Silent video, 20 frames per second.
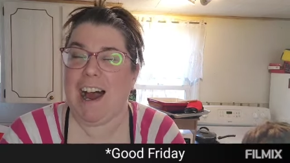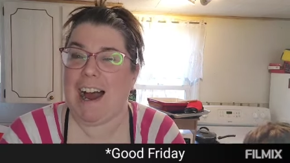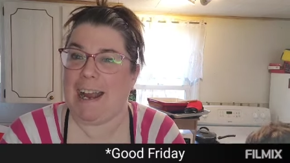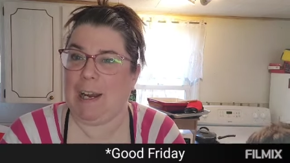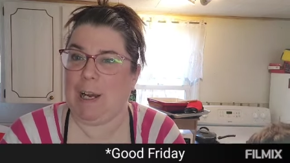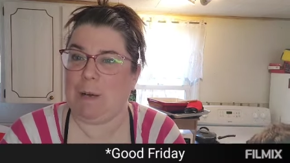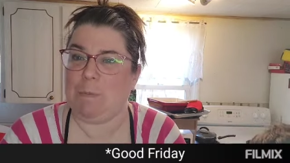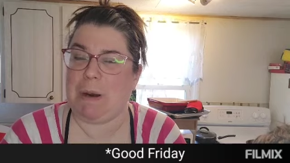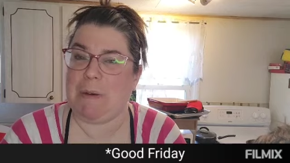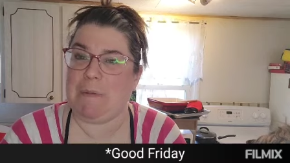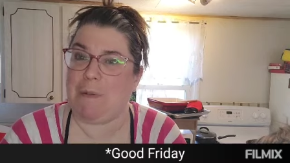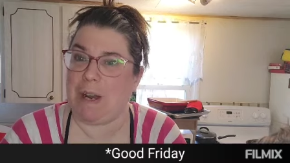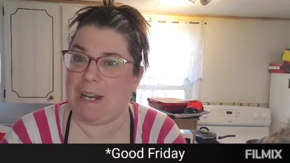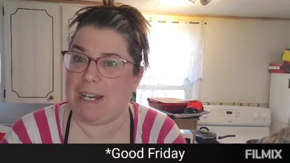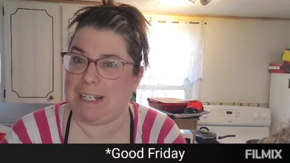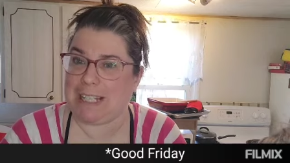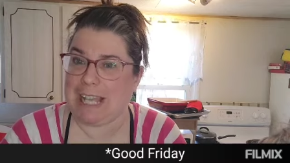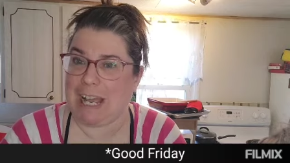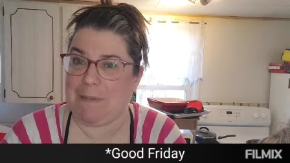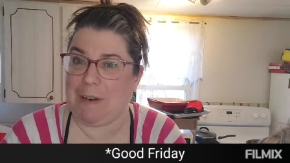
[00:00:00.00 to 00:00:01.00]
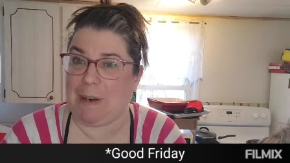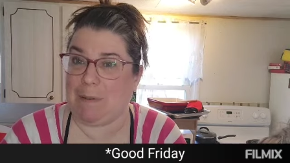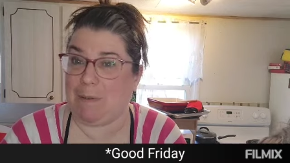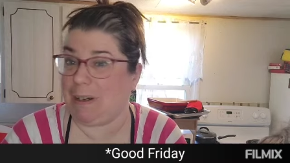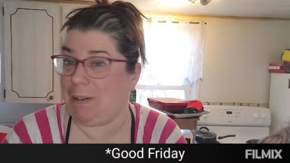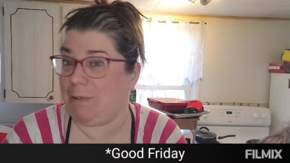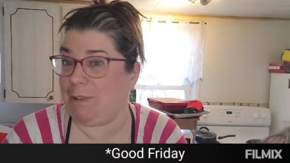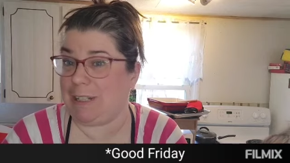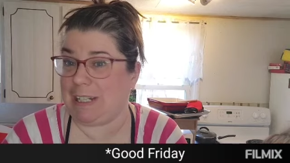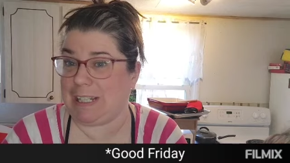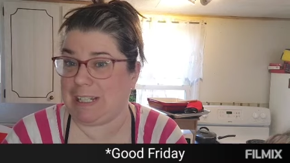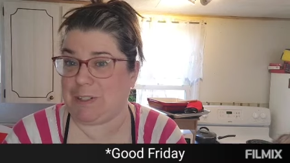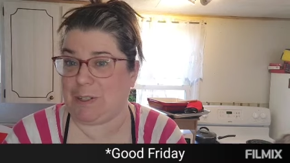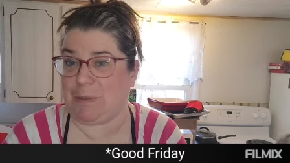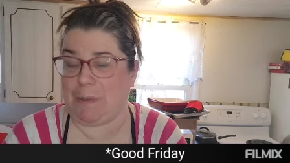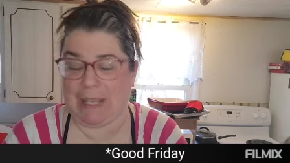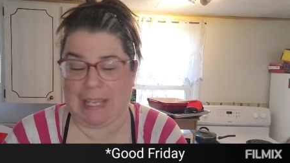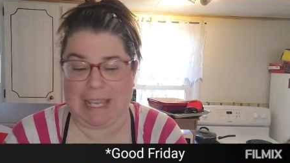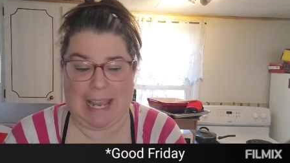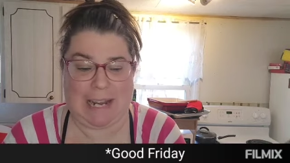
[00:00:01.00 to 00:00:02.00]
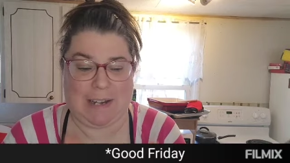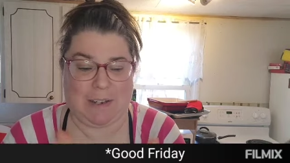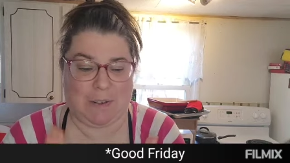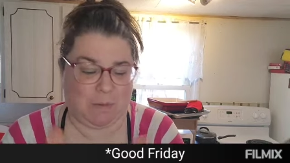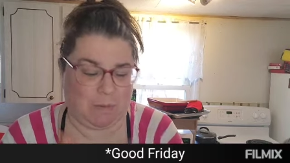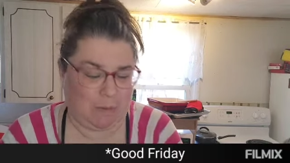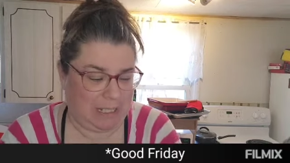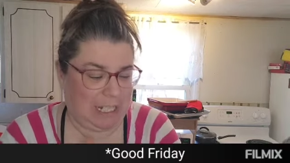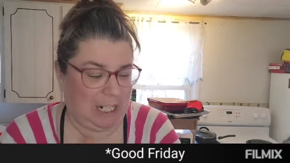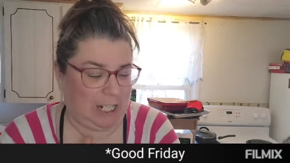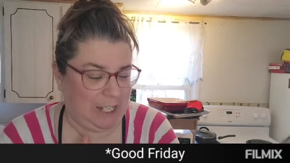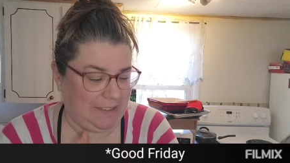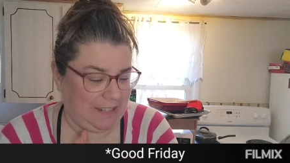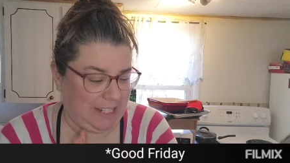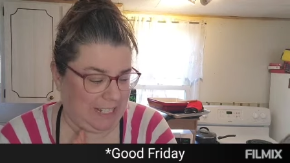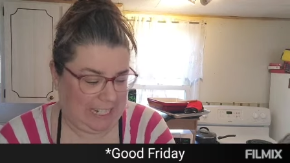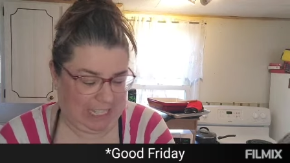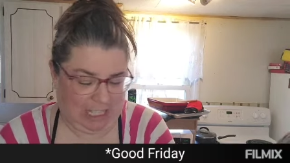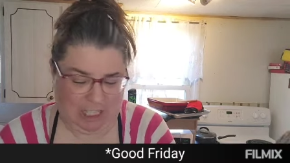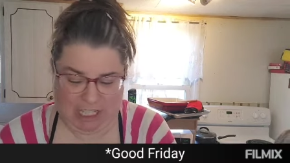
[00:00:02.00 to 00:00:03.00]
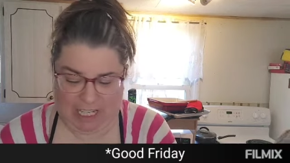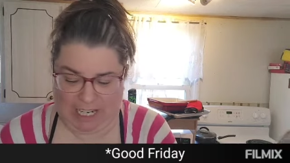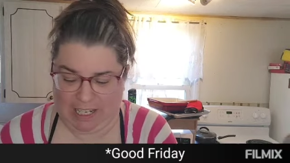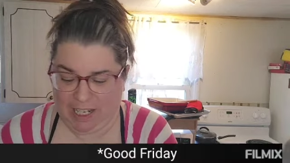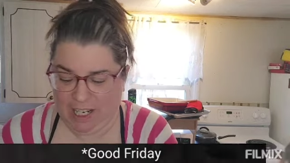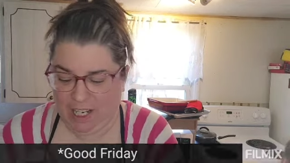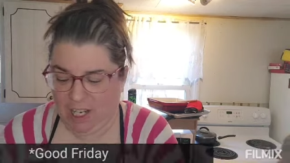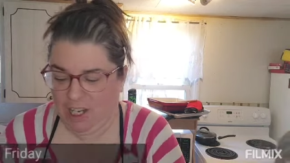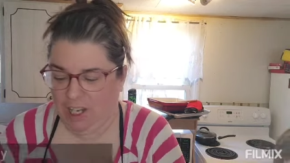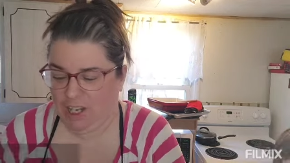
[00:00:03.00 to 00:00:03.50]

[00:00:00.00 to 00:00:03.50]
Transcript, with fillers: I hope everyone is having a wonderful Easter weekend. We are in the kitchen.